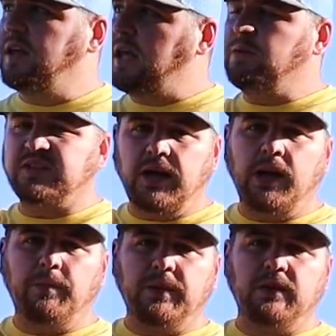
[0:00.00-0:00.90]
He was
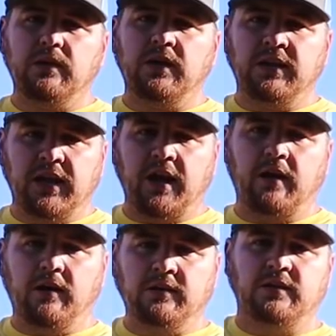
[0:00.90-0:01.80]
up in the
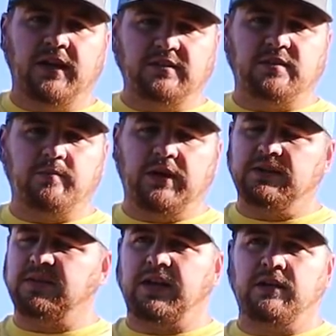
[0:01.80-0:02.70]
air on the nesting
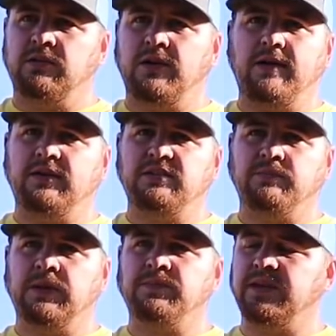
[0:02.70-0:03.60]
box. Like, I don't know how he
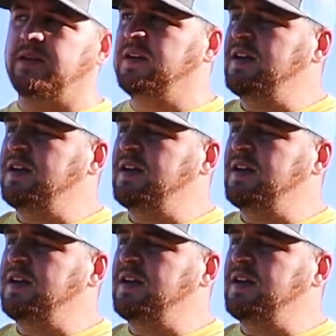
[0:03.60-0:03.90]
jumped up there.